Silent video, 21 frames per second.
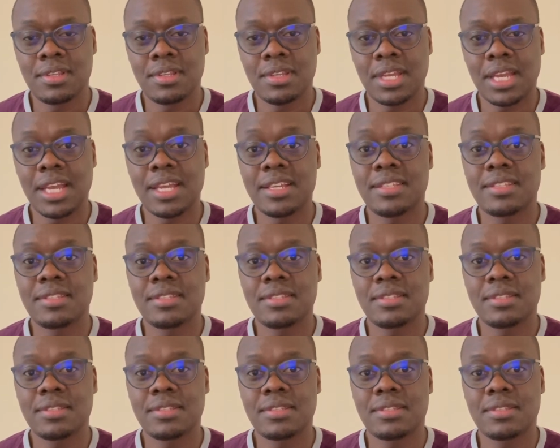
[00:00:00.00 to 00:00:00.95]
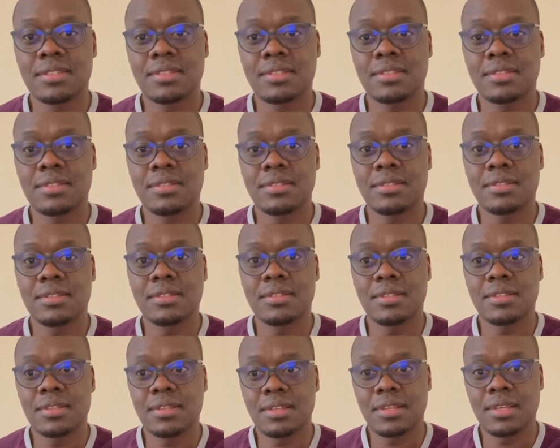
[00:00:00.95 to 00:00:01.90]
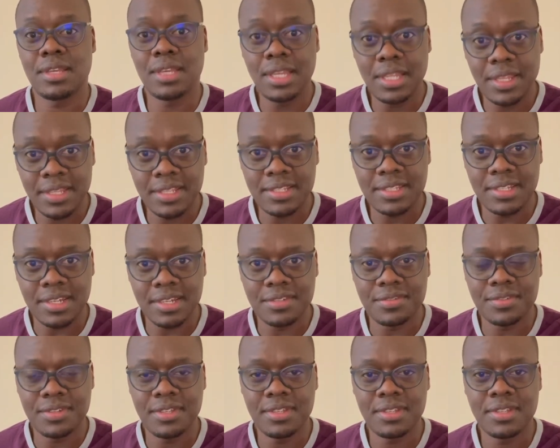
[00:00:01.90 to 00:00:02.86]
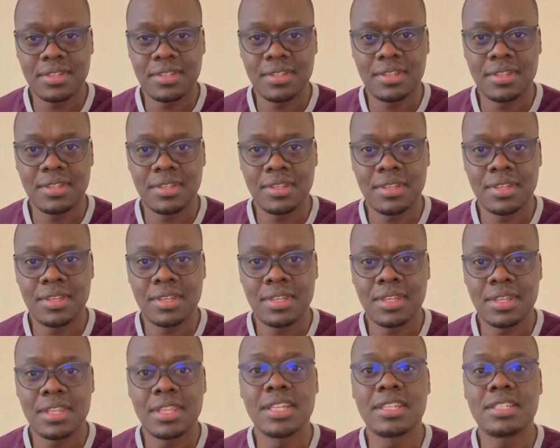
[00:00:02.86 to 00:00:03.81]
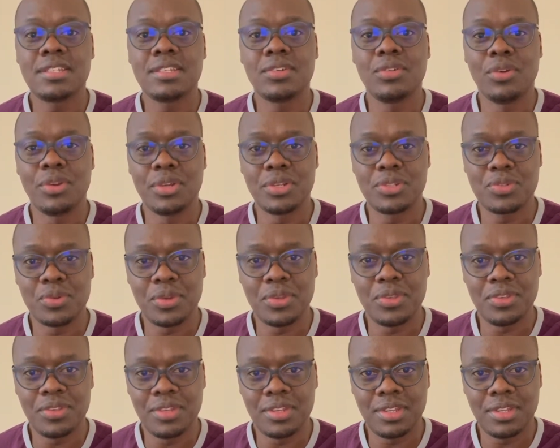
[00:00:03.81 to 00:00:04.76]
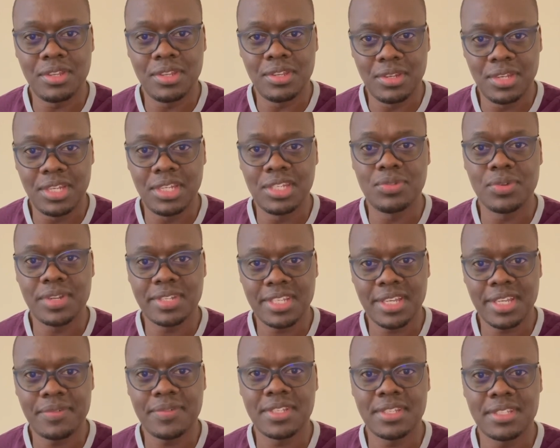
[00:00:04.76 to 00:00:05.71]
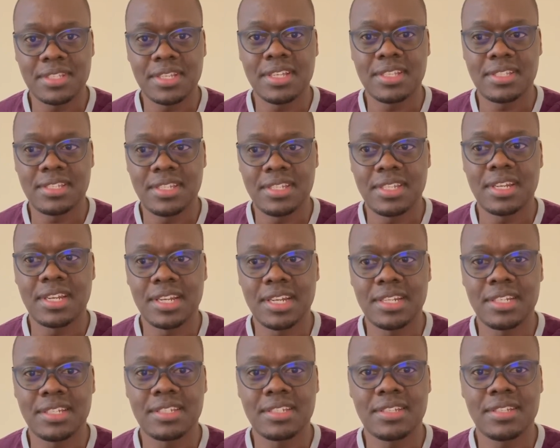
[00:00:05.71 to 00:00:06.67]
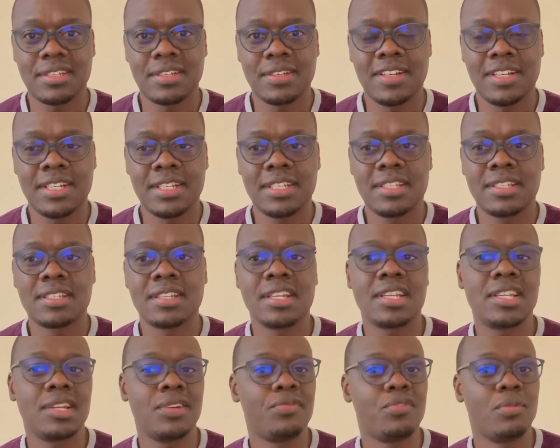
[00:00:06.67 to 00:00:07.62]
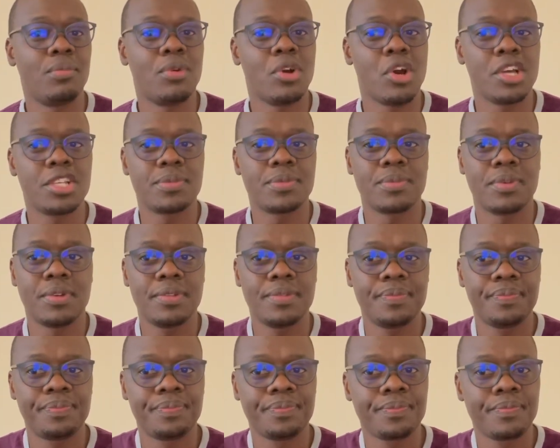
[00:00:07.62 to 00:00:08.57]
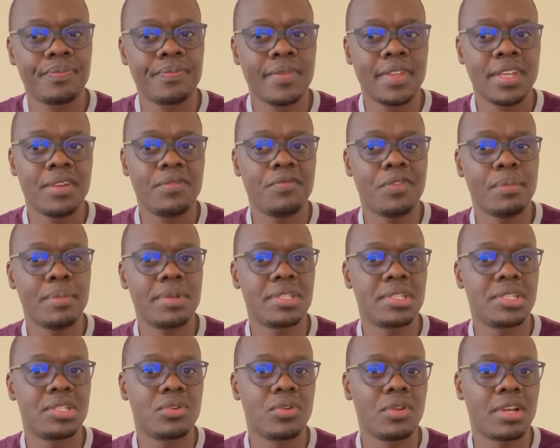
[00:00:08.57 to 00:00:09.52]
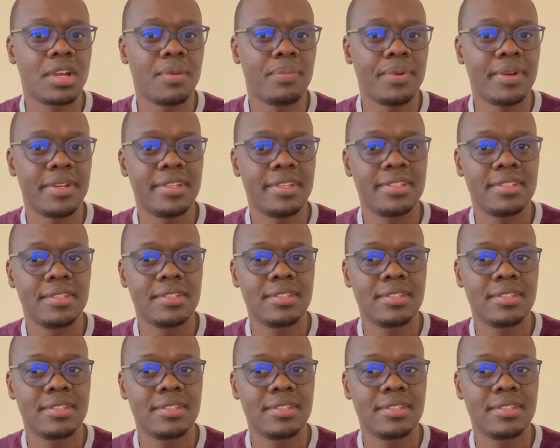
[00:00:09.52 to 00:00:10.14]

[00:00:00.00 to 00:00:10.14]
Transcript: as in this industry that going to need your services as data analyst, starting from hospital, pharmaceutical companies,